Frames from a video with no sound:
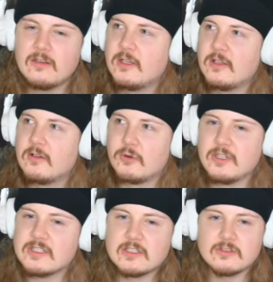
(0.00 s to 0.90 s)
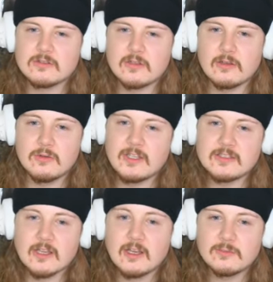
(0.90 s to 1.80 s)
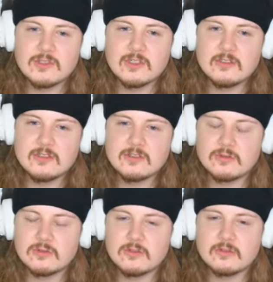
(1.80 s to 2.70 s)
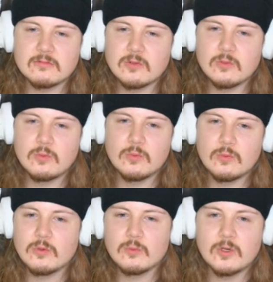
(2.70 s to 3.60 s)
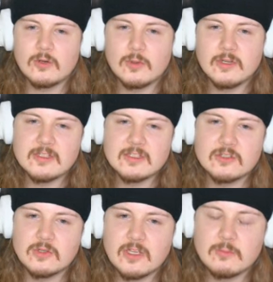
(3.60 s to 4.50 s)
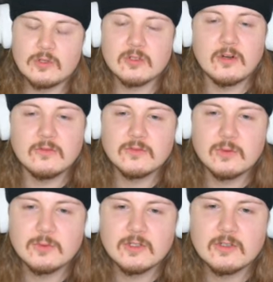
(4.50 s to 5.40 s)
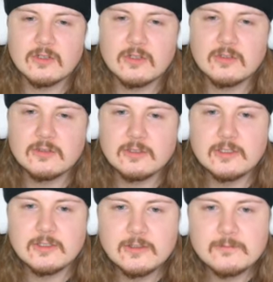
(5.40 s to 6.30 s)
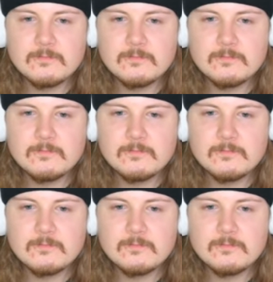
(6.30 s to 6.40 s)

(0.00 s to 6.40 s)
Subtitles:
or is it just like you make setup changes, or what is it? Do you get more comfortable with the car?